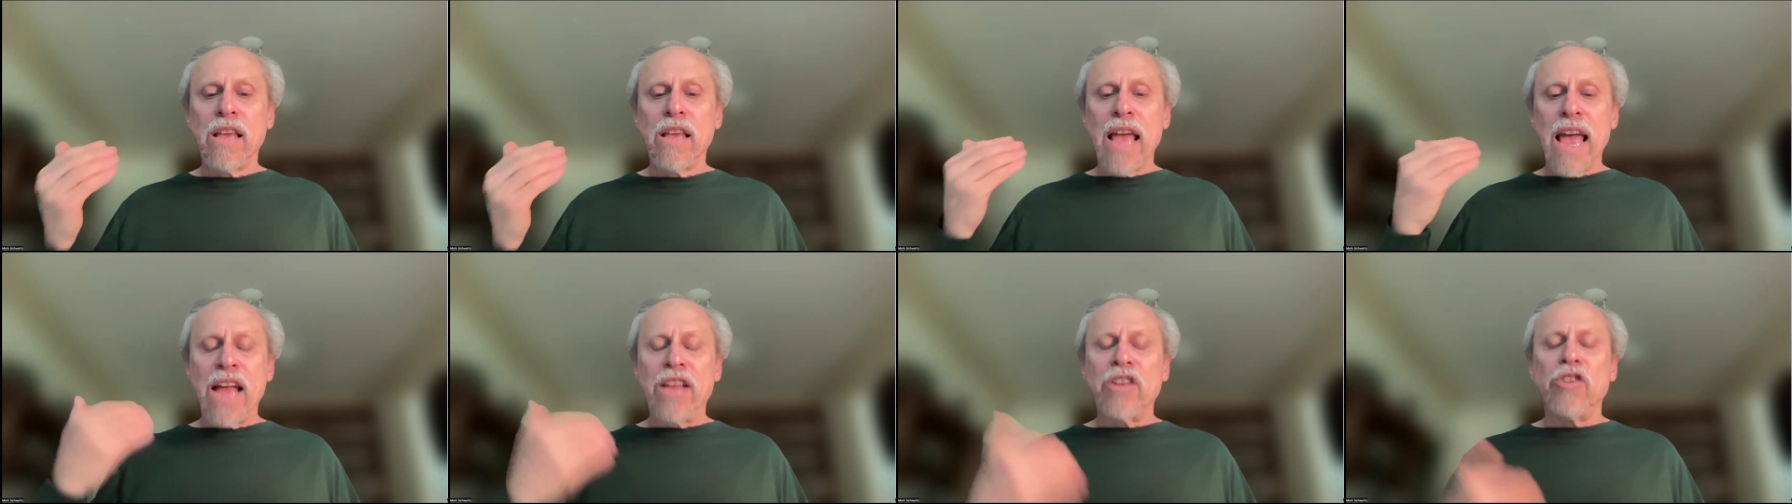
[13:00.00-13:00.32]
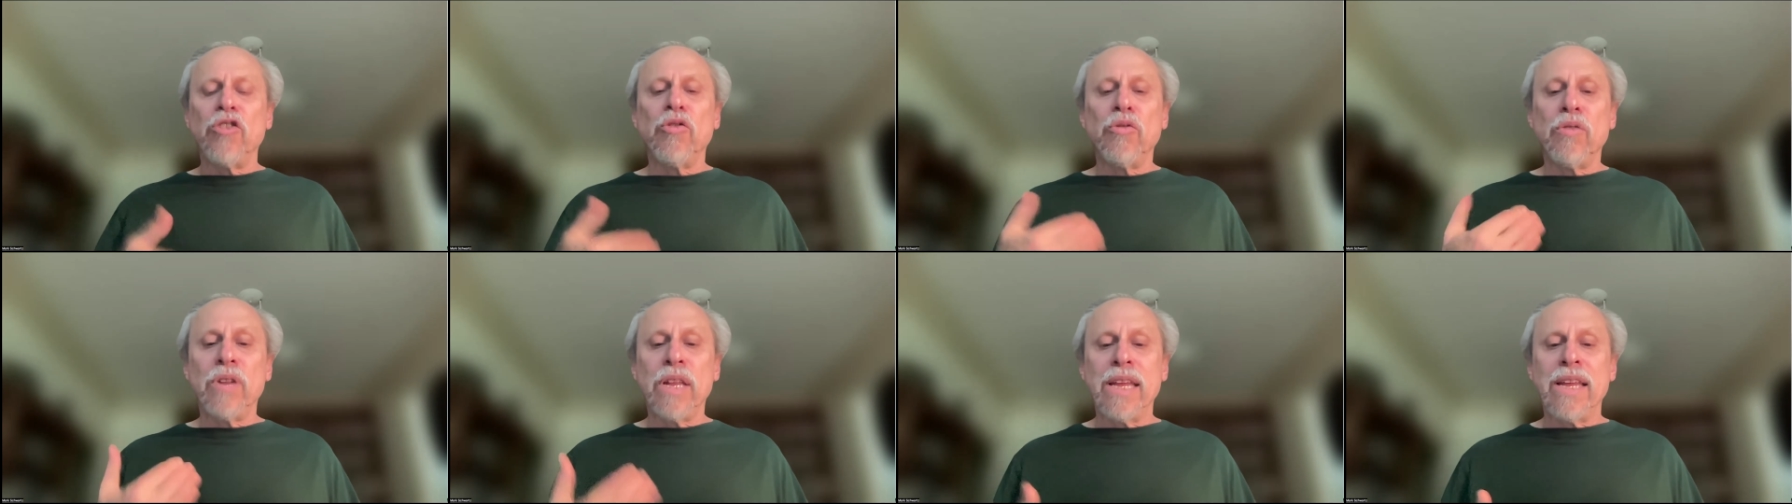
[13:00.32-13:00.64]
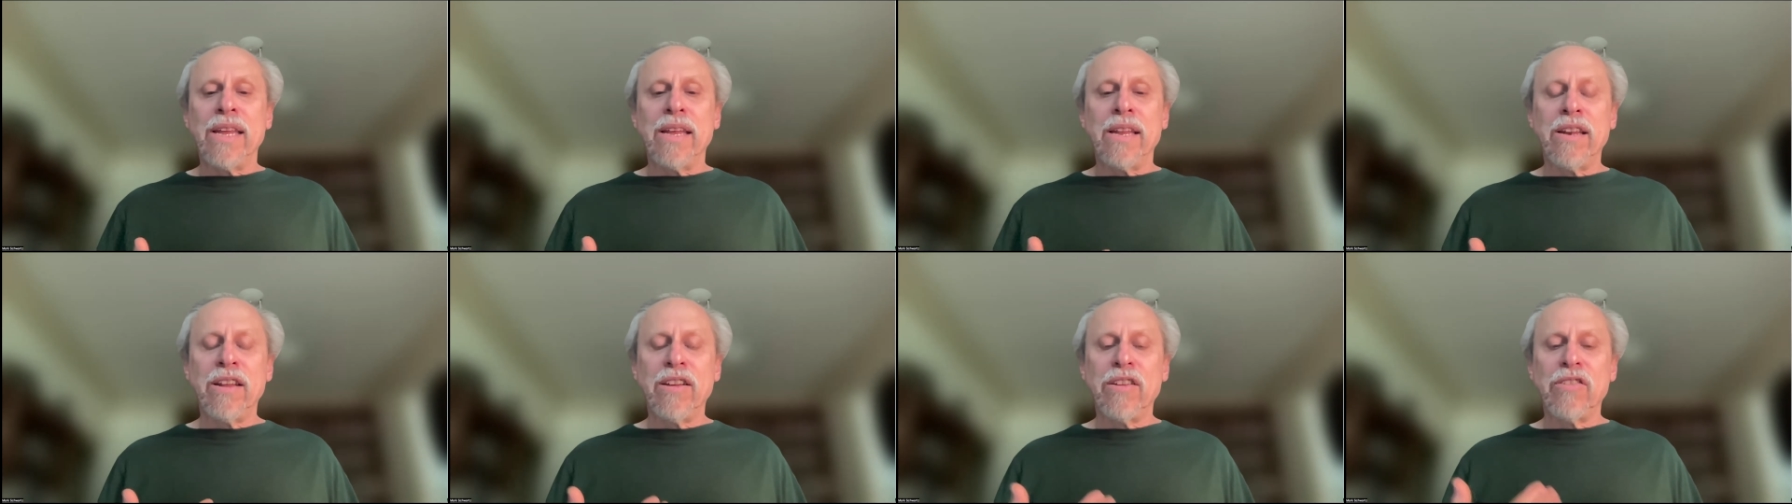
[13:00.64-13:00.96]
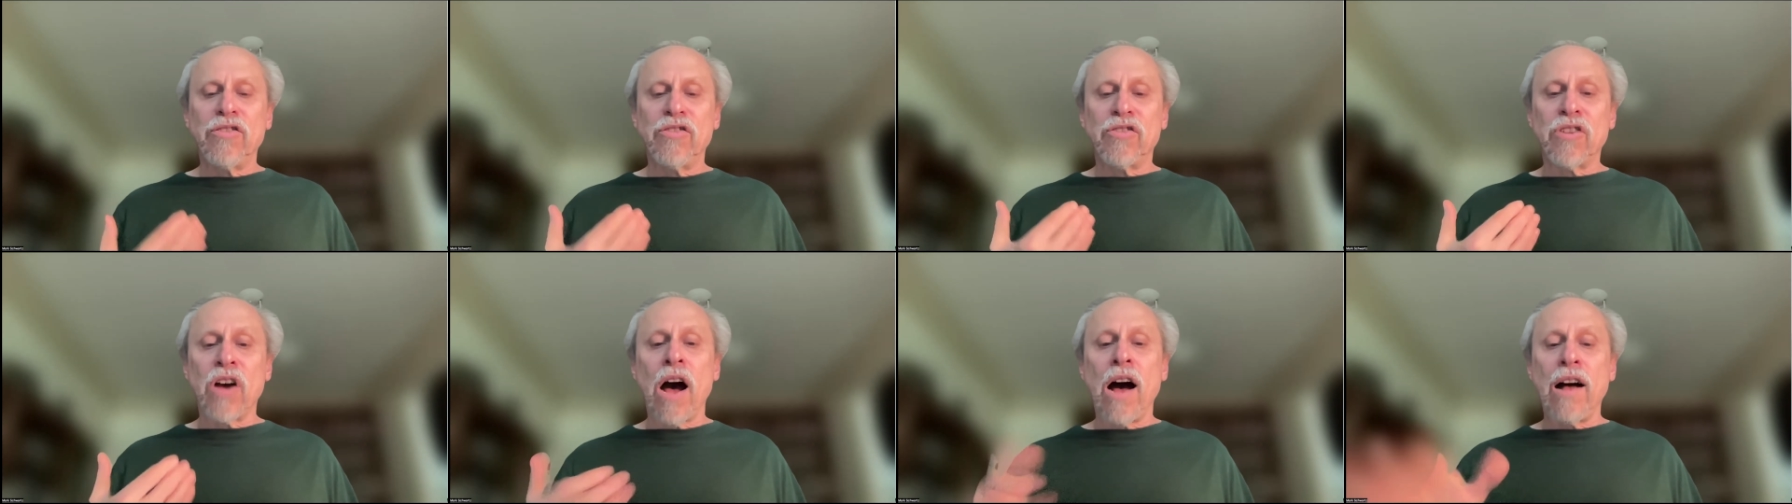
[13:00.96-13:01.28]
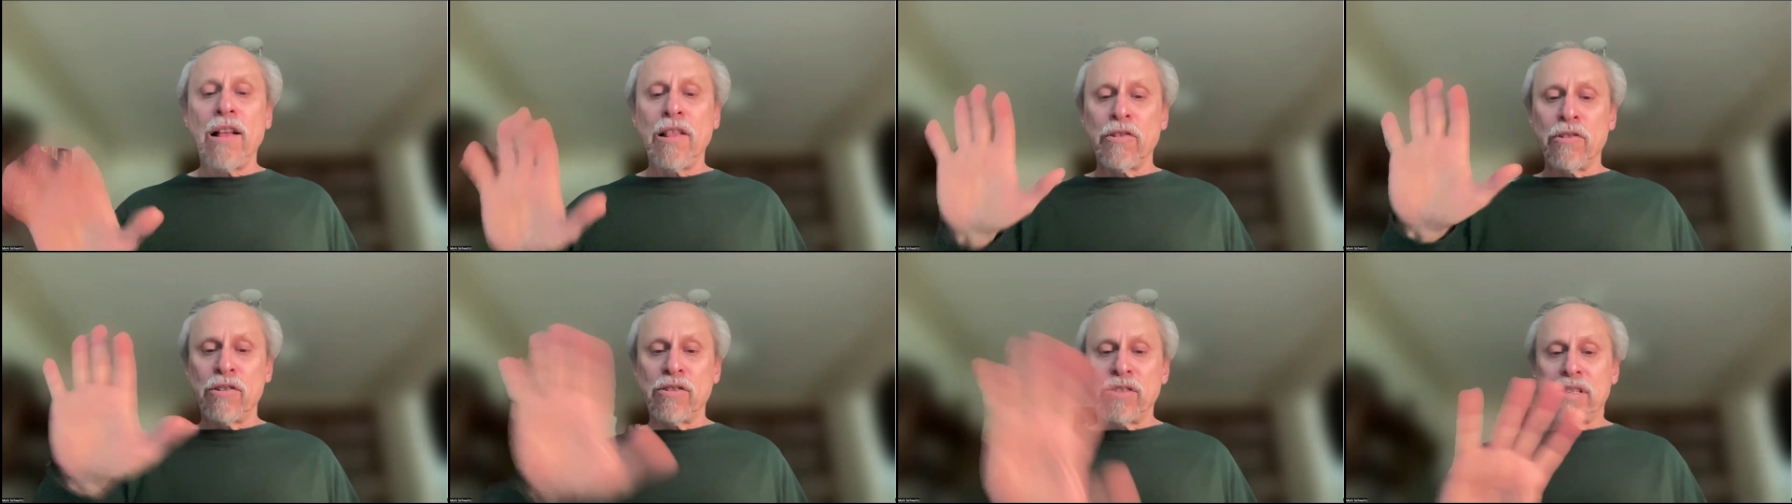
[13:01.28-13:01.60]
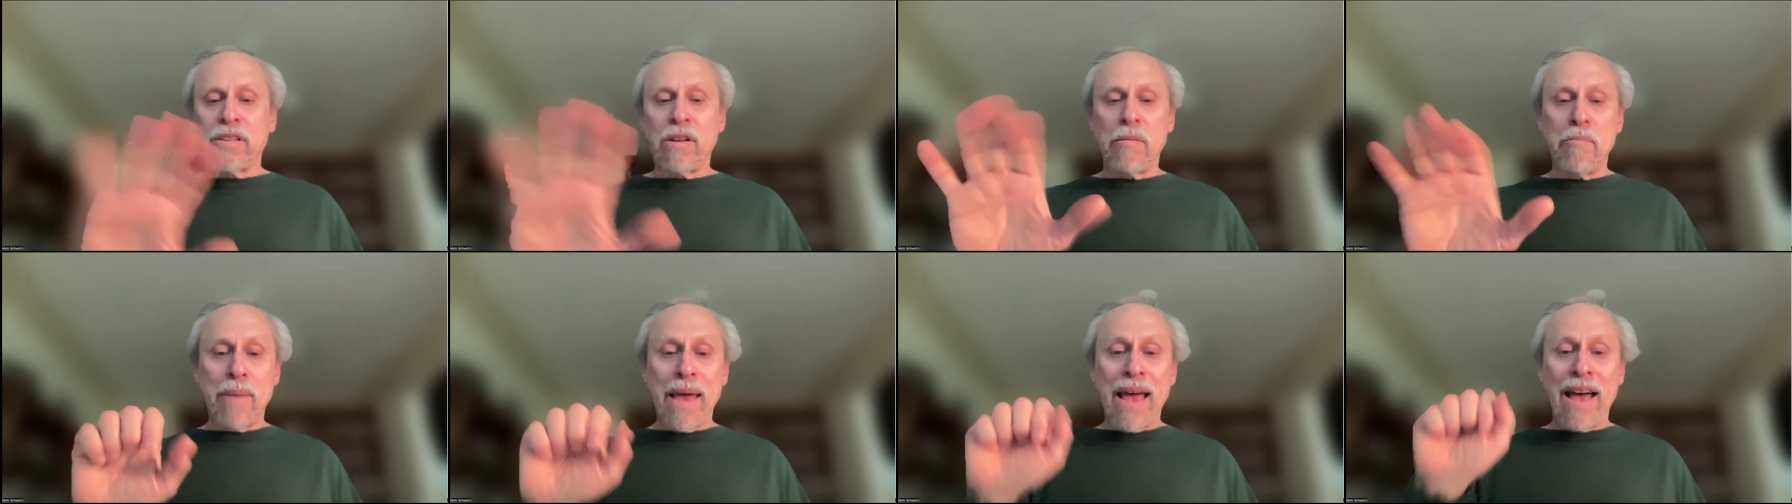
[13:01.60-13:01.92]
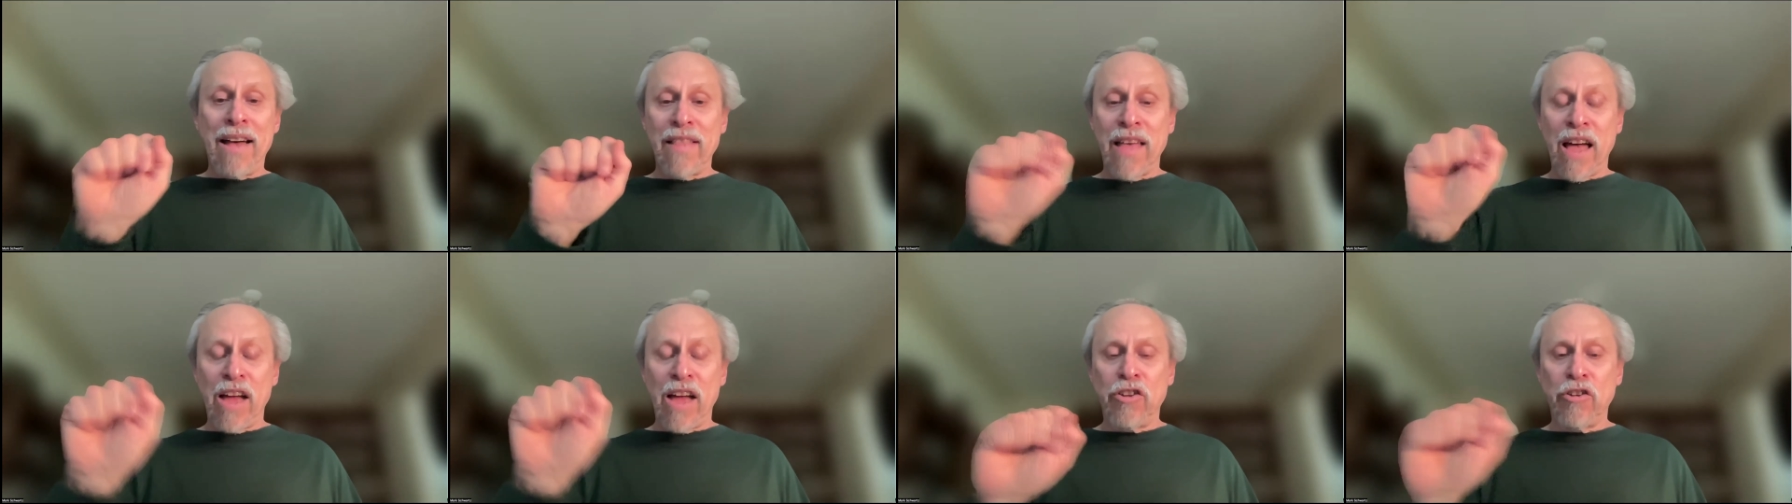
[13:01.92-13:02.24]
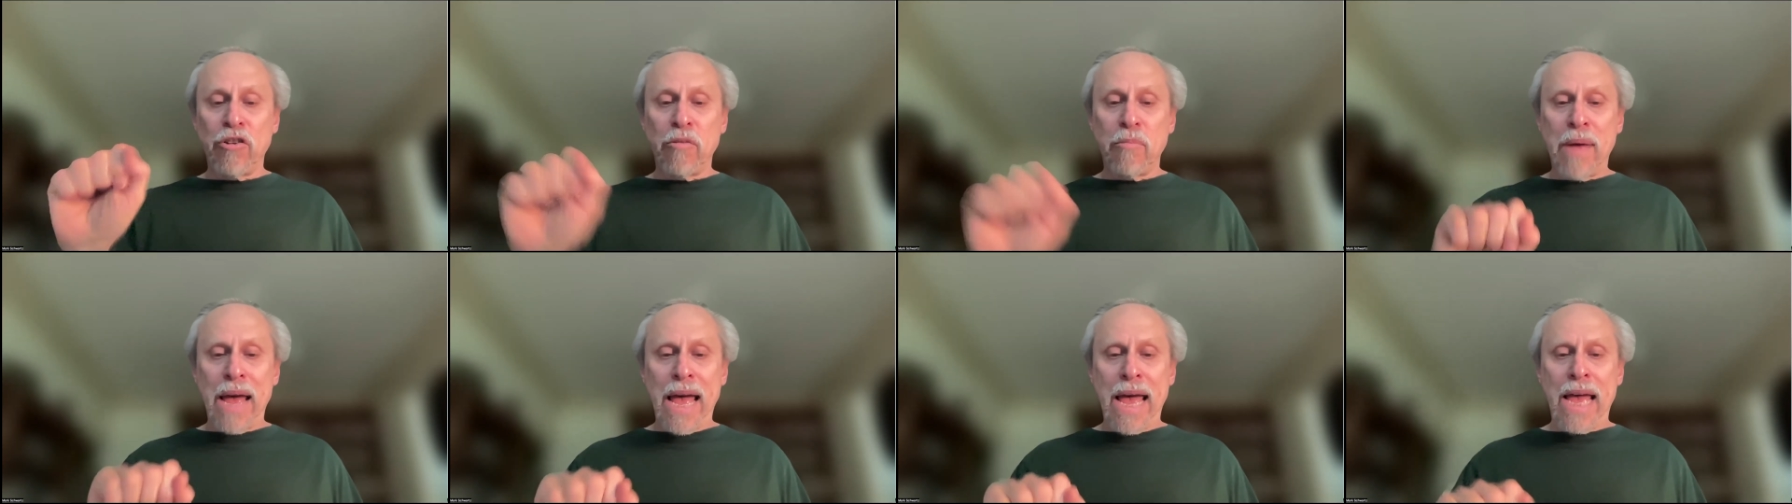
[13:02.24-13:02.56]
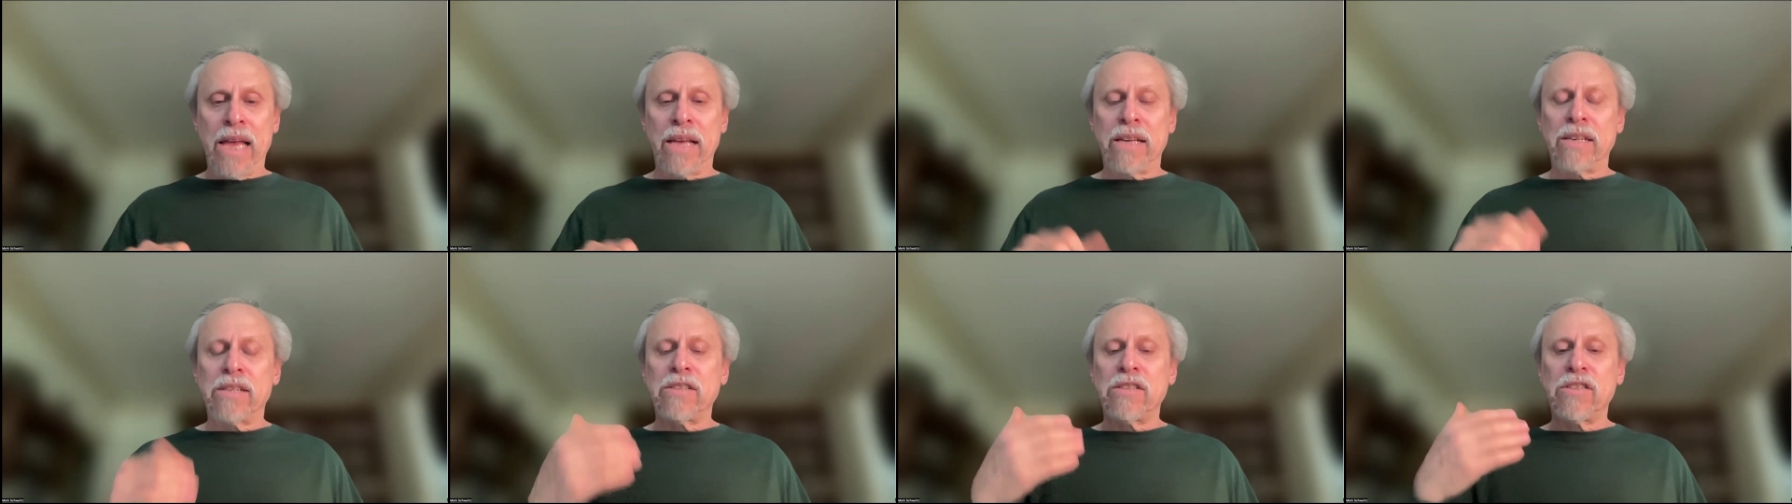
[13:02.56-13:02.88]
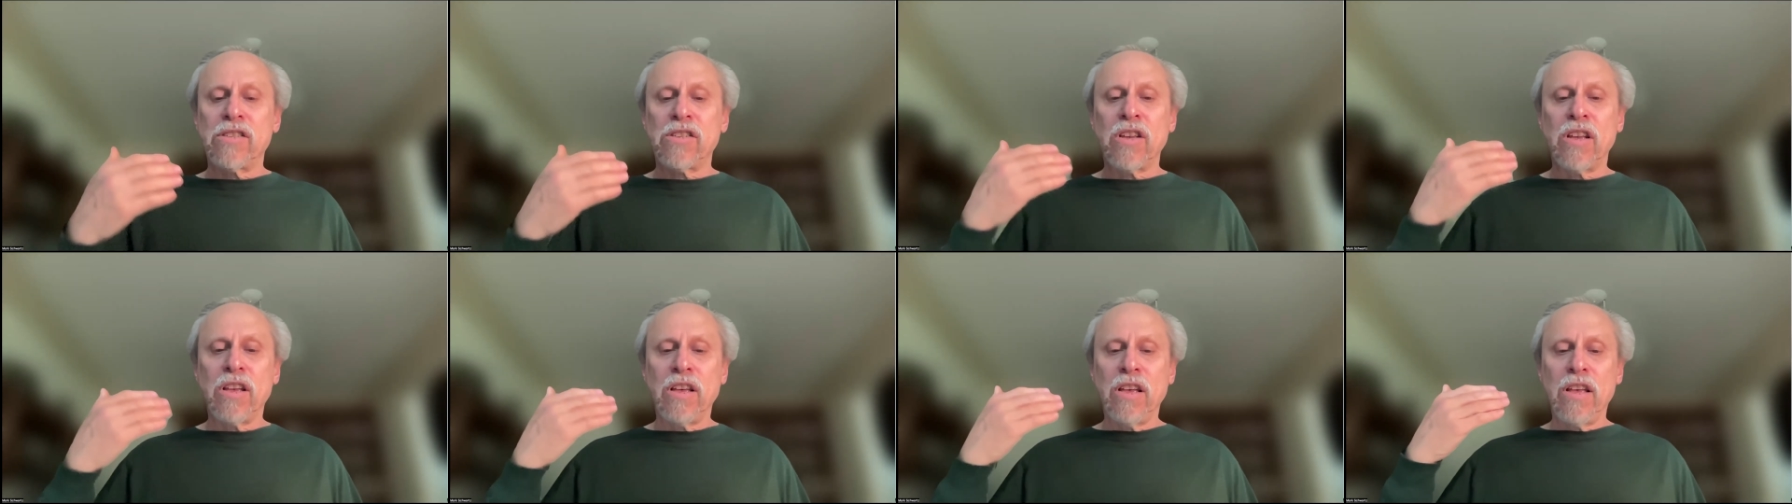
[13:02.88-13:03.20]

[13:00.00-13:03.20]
and you need dollars to bail out your banks,